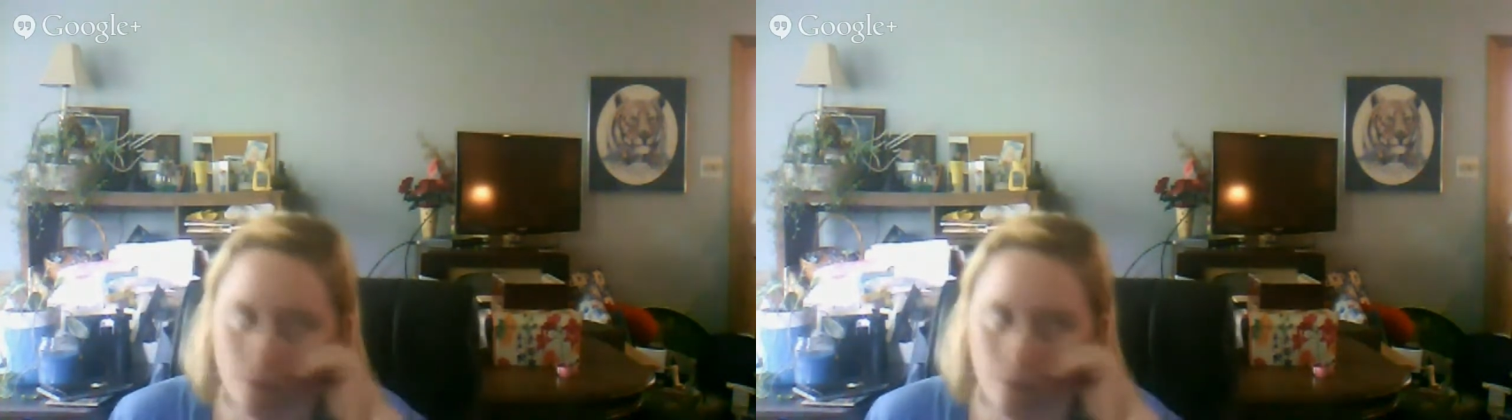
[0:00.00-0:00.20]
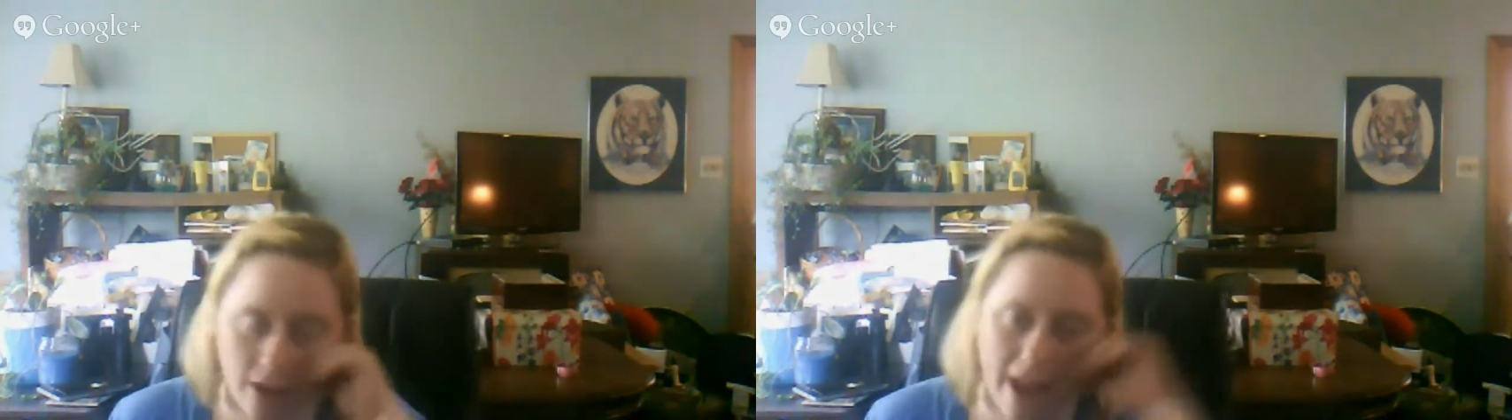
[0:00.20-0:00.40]

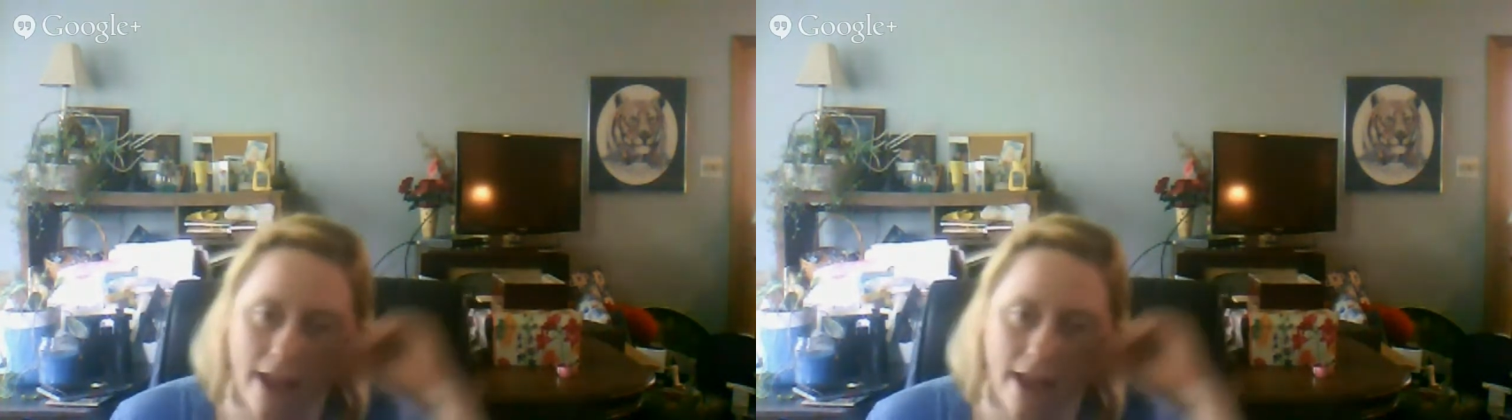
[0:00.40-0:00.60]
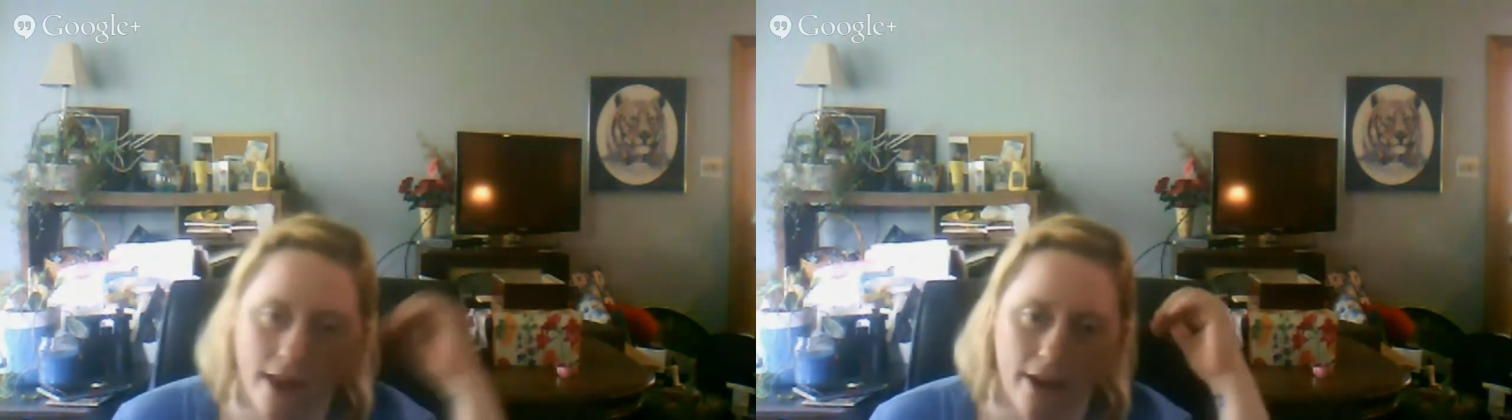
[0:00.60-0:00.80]
And
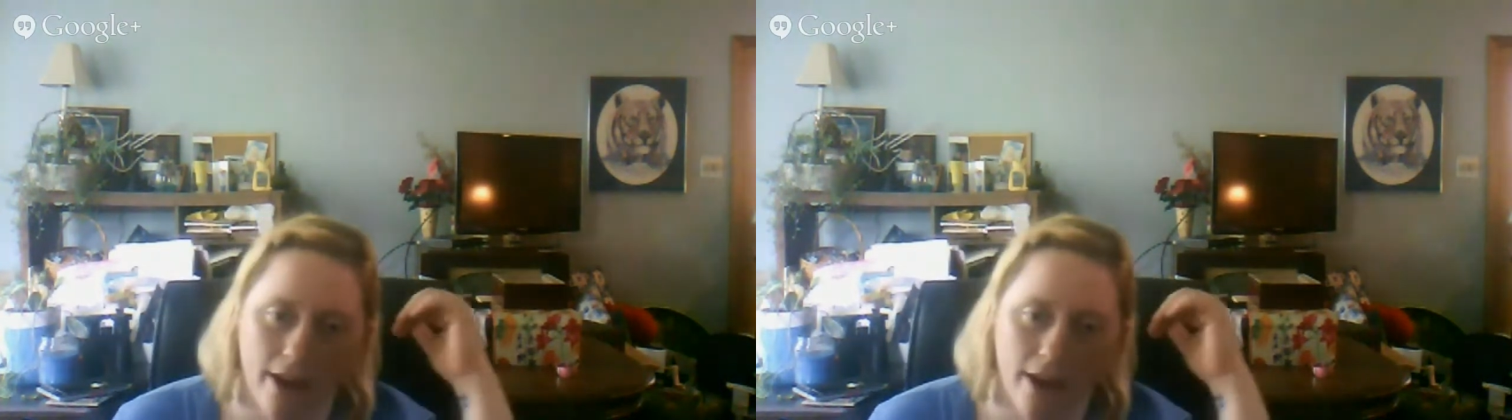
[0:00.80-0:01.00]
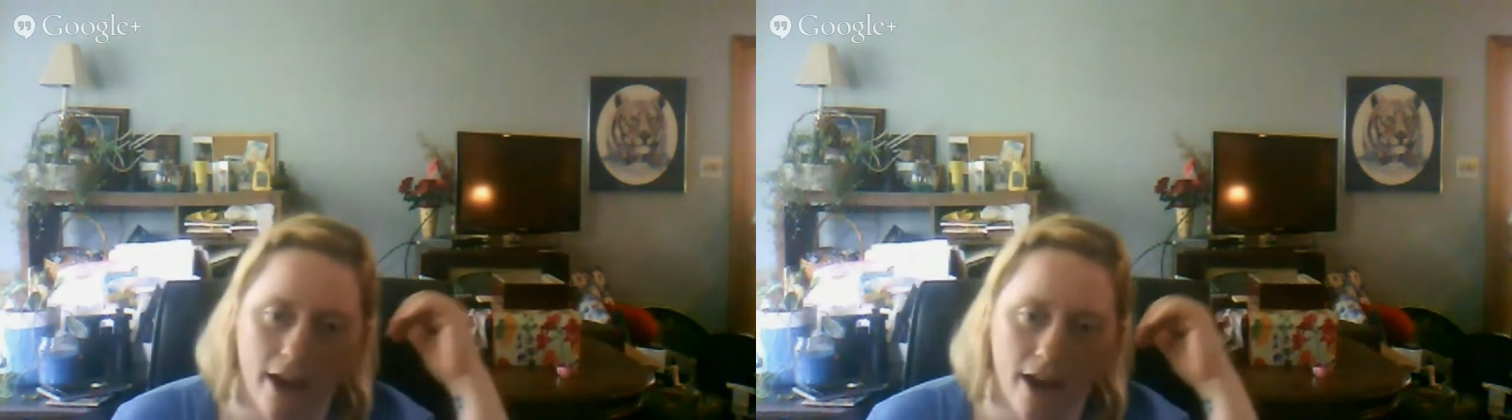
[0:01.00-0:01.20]

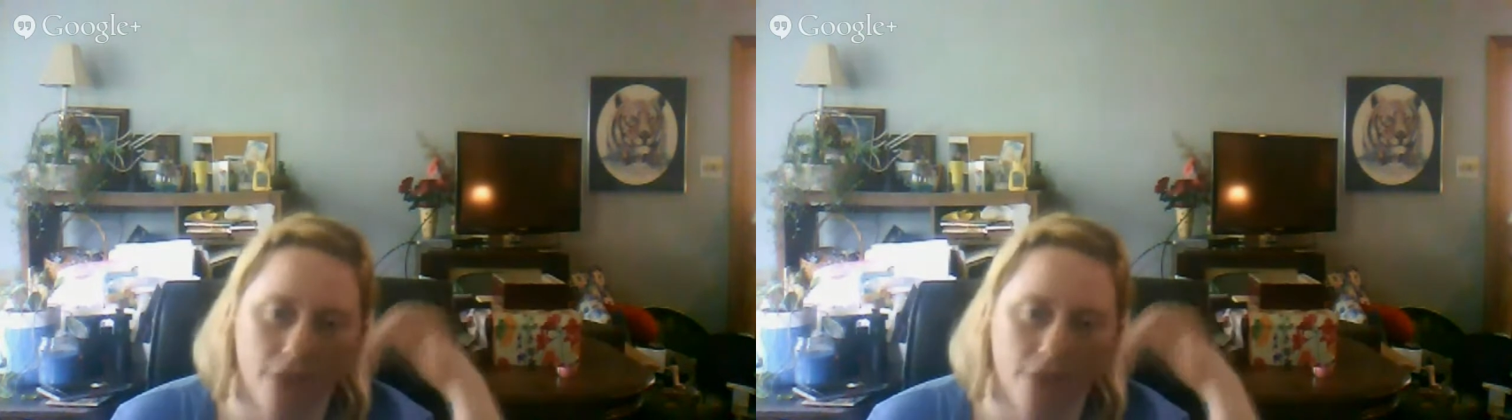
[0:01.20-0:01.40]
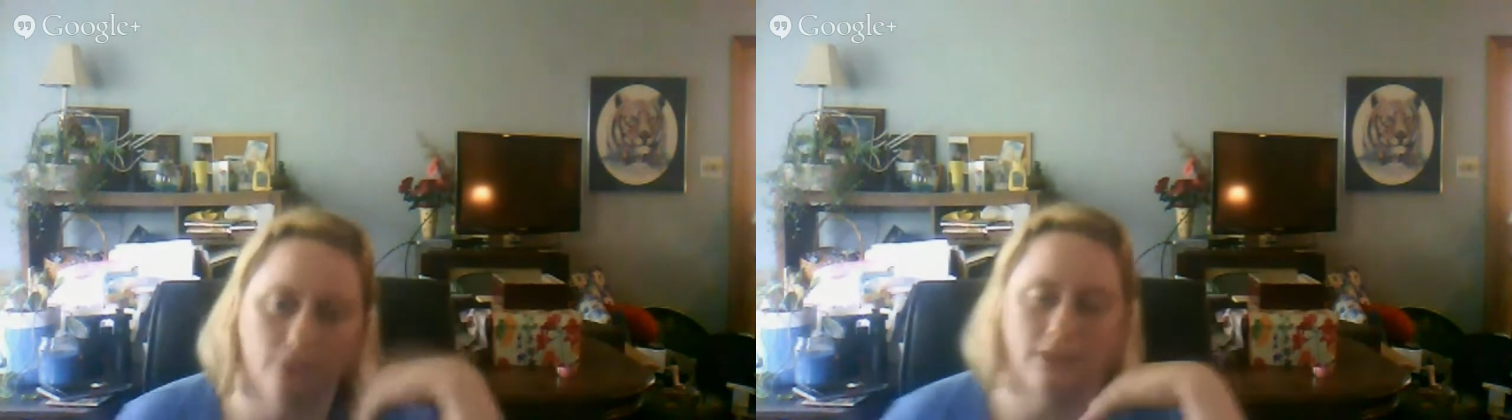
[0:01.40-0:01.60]
I
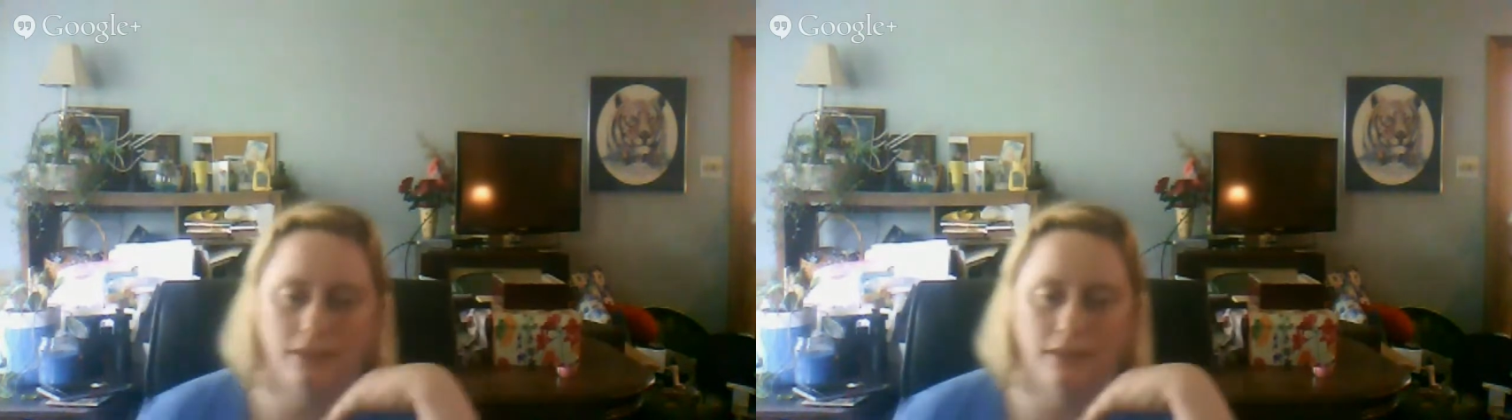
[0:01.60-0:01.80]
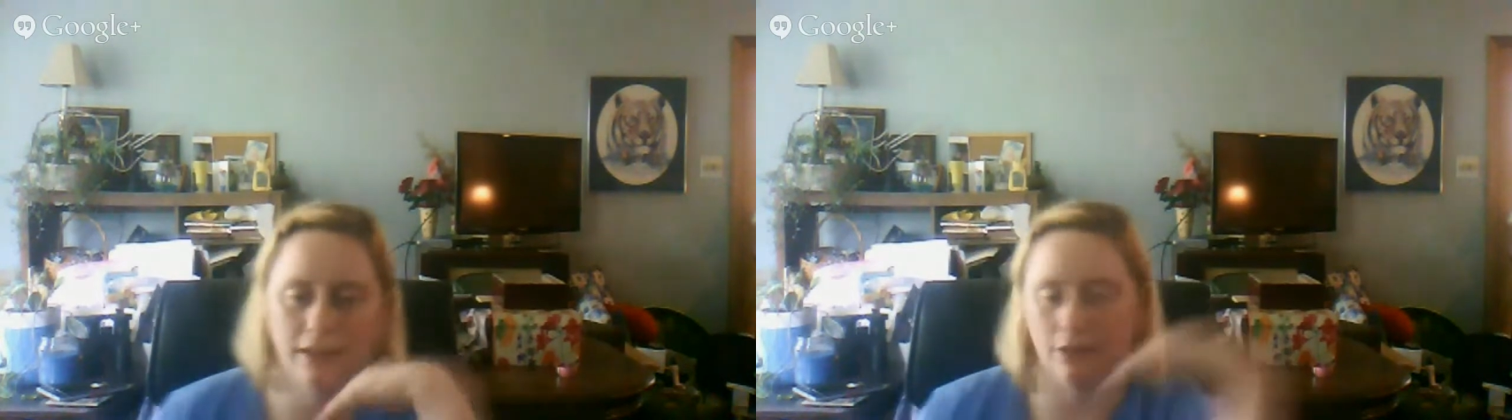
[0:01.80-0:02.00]
don't